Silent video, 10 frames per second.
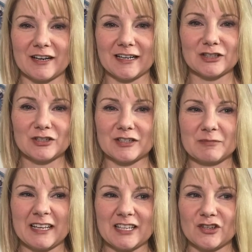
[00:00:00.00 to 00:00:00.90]
and I looked at the
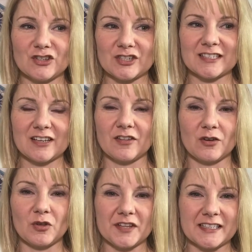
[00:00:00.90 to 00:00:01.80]
blanket, you could just tell the
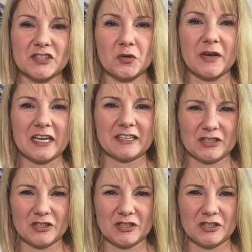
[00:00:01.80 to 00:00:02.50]
whole thing squeaked.